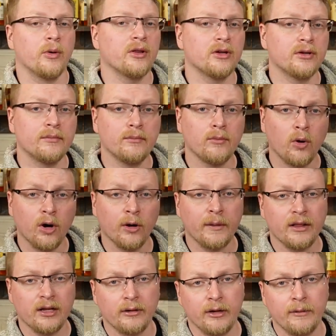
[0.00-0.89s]
want to learn more
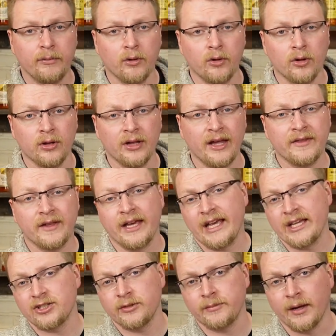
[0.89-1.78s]
about Liberty Pole and the
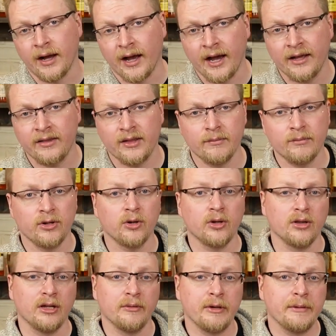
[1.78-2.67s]
history behind them, go
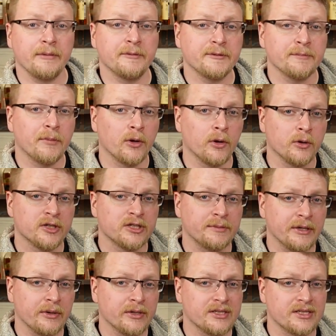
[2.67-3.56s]
to
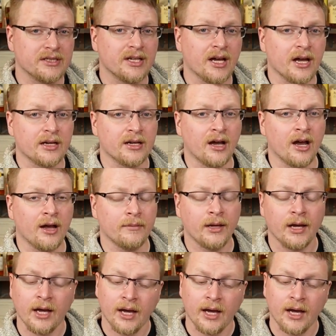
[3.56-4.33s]
libertypolespirits.com.